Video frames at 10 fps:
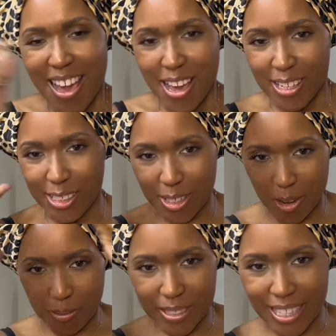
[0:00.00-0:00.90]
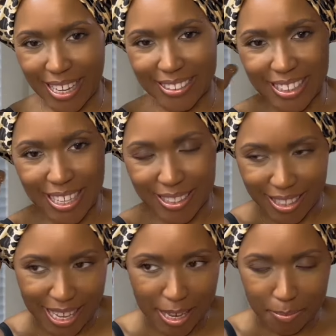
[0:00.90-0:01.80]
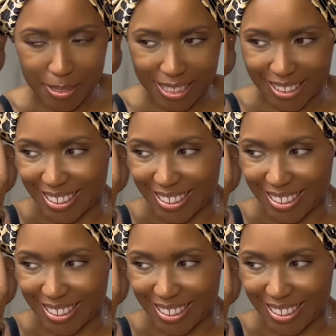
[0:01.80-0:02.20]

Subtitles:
You know, with like the headpiece.